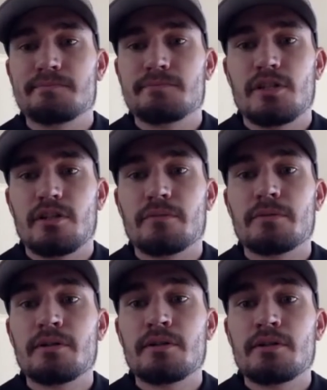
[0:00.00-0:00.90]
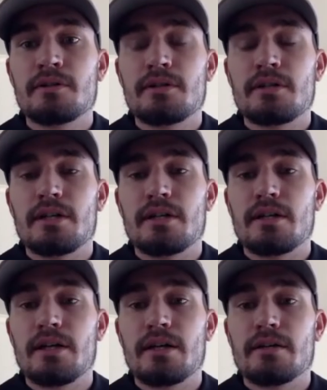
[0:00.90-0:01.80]
you know,
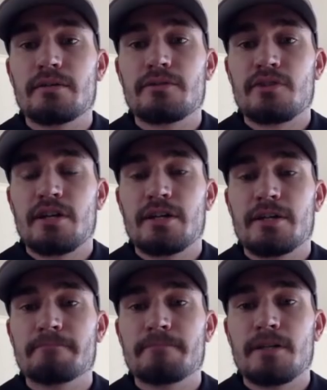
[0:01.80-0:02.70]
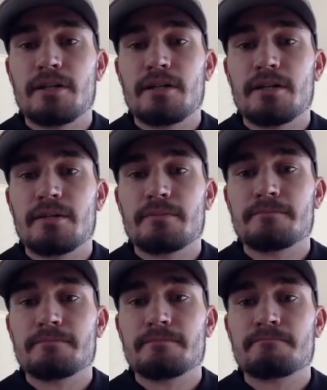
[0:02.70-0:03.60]
and try and,
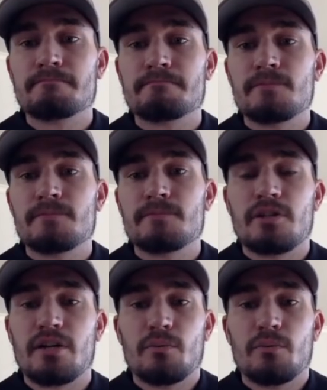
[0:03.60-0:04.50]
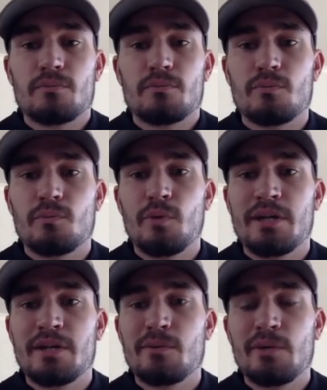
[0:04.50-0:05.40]
you know, kind of
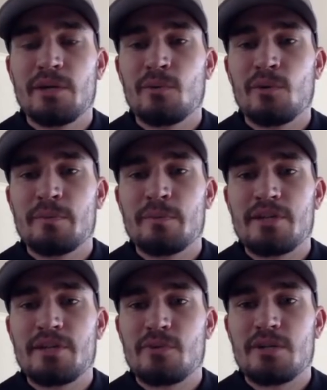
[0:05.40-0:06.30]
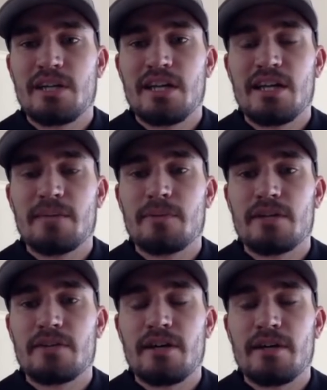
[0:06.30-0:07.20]
win one pitch, one game at
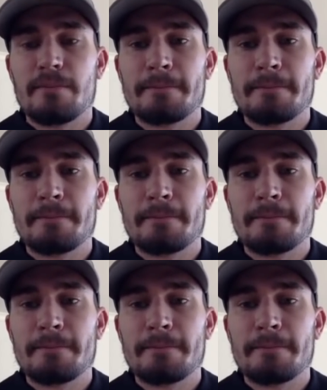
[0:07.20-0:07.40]
a time.